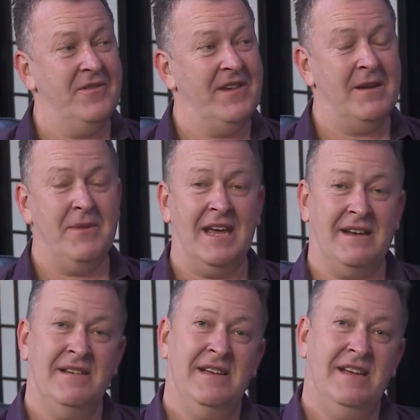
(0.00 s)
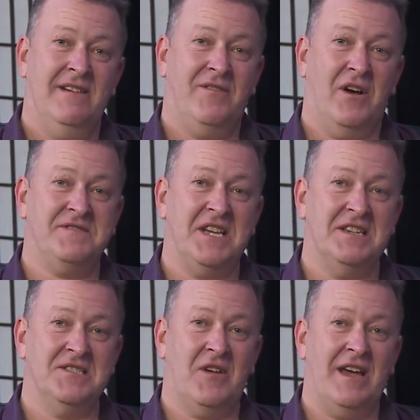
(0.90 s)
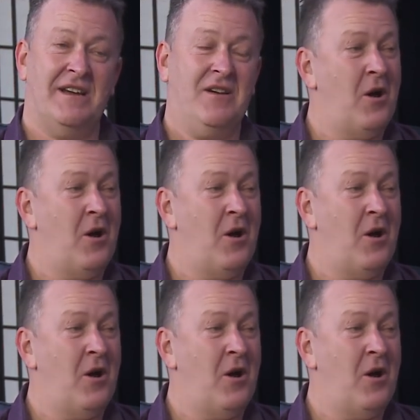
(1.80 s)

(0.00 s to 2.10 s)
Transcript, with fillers: And then about five seconds later,